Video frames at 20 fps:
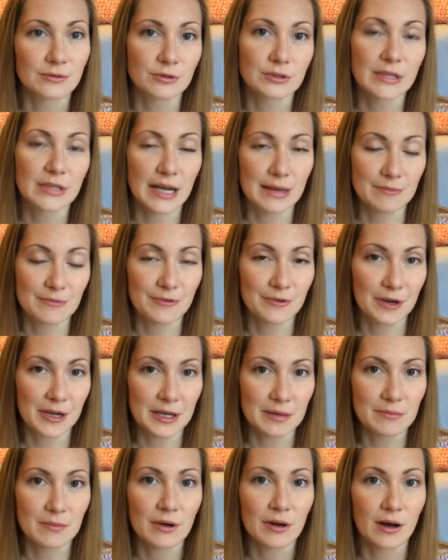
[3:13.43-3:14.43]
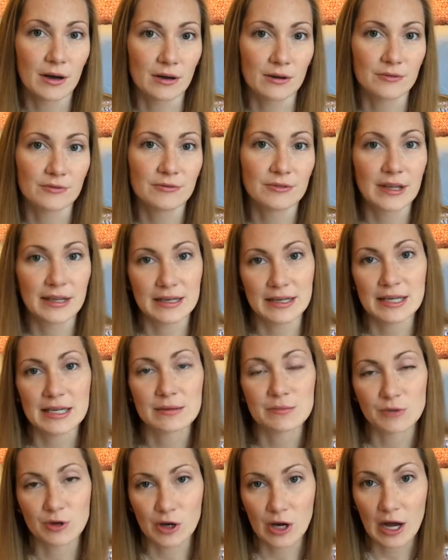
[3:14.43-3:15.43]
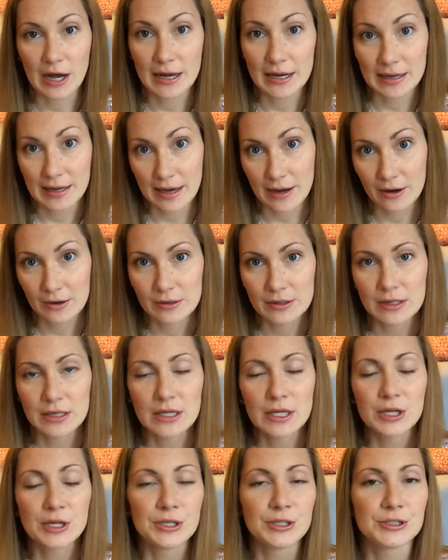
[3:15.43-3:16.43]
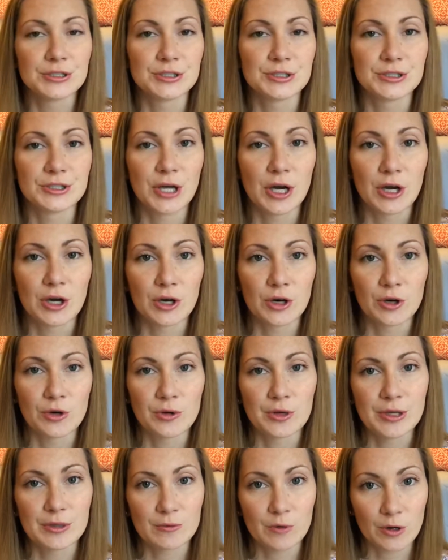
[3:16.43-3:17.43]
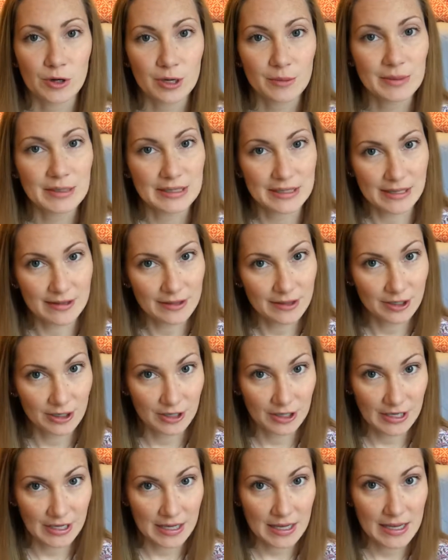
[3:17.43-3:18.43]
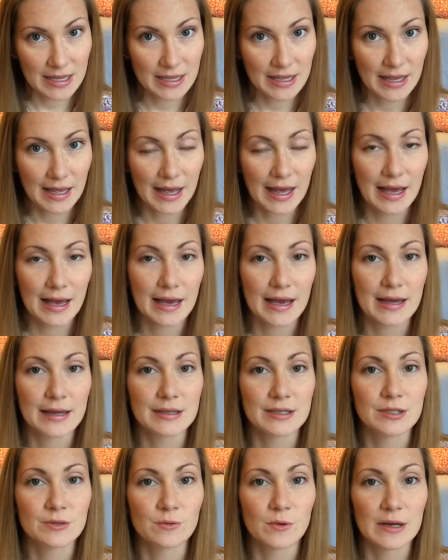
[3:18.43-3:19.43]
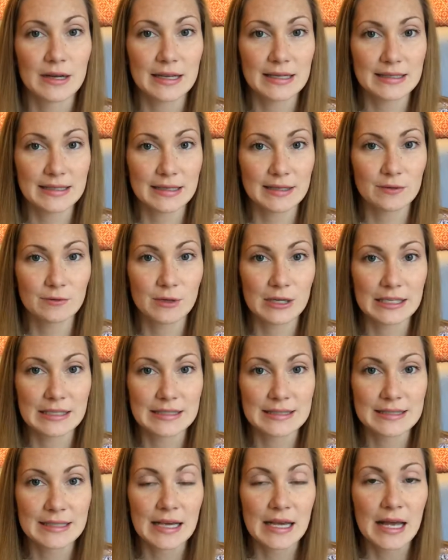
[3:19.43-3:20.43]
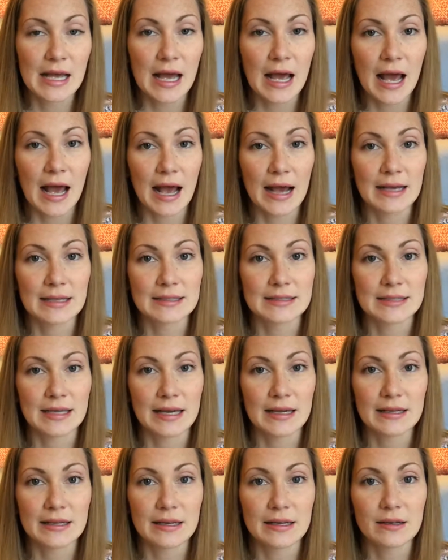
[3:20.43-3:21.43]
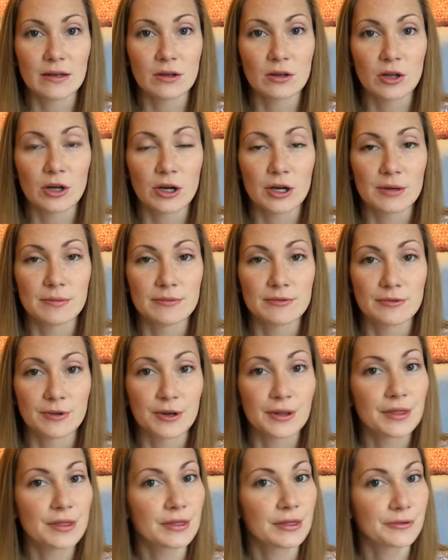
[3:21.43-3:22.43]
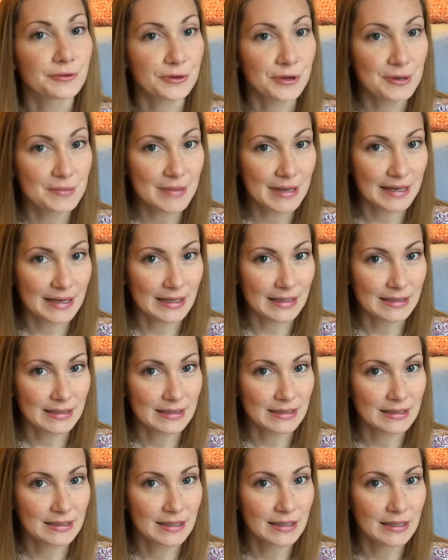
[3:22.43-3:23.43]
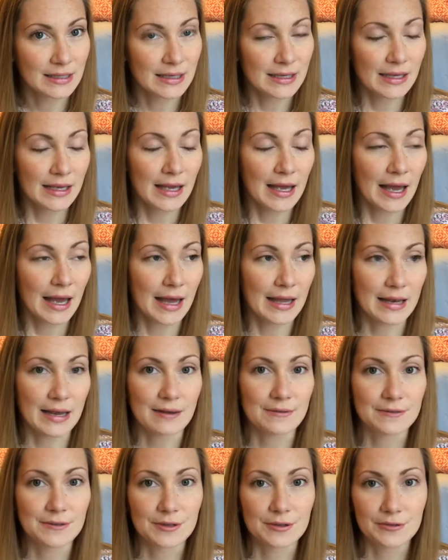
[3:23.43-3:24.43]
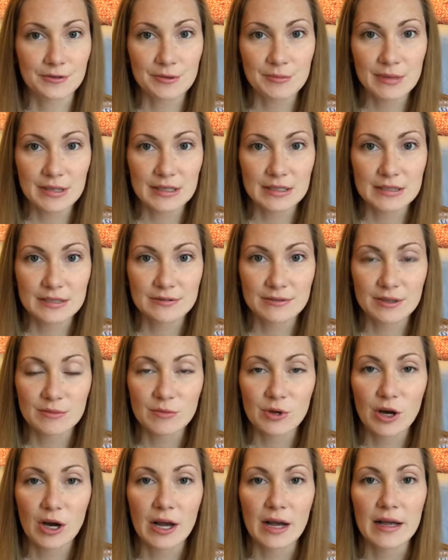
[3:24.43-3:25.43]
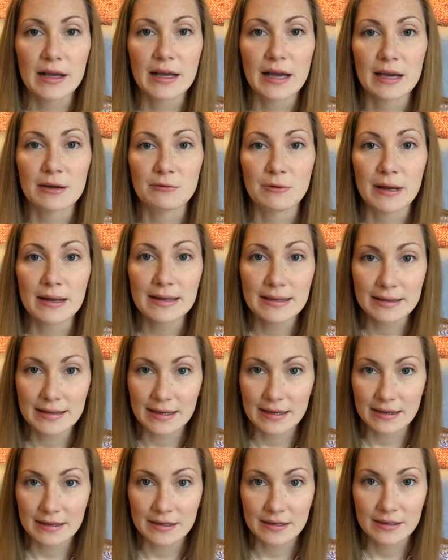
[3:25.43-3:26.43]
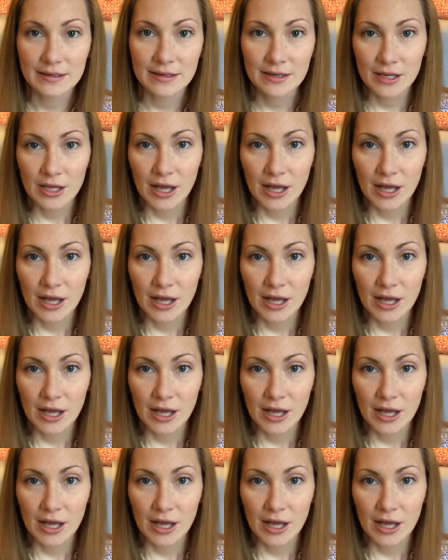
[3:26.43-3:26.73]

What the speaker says: time frame of letting him cry it out. So he woke up at 10:30, and what I did was I set an alarm for 3 minutes. And after 3 minutes of him crying, I went in there,